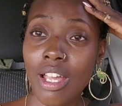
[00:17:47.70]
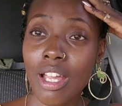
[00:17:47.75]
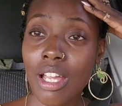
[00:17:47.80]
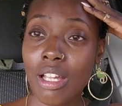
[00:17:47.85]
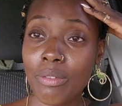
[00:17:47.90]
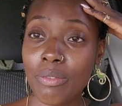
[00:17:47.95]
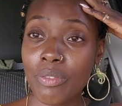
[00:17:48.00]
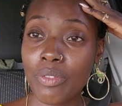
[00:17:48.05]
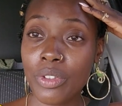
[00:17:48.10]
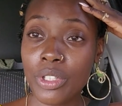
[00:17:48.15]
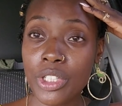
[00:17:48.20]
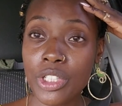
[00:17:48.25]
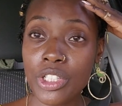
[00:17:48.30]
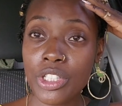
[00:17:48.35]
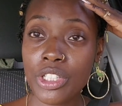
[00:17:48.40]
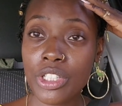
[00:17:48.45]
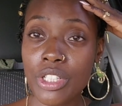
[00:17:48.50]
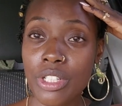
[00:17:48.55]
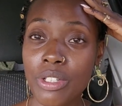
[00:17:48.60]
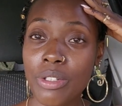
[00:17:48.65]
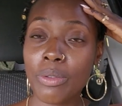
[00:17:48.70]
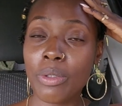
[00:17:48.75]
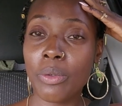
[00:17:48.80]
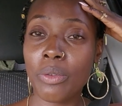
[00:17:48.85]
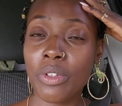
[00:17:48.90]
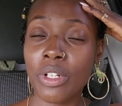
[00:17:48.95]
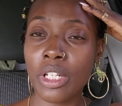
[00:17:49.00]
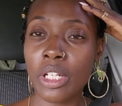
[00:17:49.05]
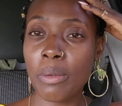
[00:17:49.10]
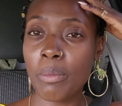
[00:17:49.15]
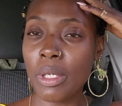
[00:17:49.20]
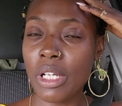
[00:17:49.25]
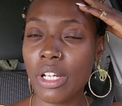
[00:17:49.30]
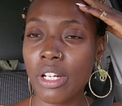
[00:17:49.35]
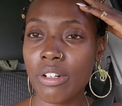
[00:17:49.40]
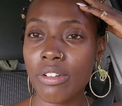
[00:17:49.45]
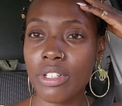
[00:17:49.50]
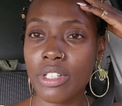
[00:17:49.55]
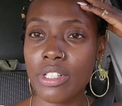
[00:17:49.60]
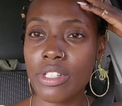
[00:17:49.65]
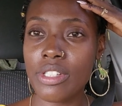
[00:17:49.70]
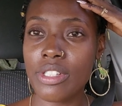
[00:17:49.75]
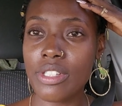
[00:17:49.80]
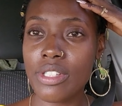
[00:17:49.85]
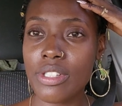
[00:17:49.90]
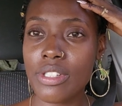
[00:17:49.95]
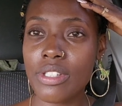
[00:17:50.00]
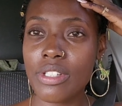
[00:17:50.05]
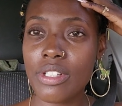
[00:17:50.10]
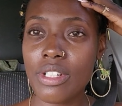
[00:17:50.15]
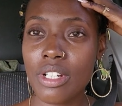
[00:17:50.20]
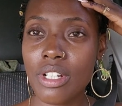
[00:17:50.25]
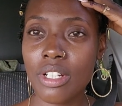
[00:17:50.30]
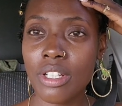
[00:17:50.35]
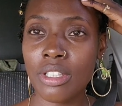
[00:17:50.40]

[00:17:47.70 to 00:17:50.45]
I'm finished with running my errands.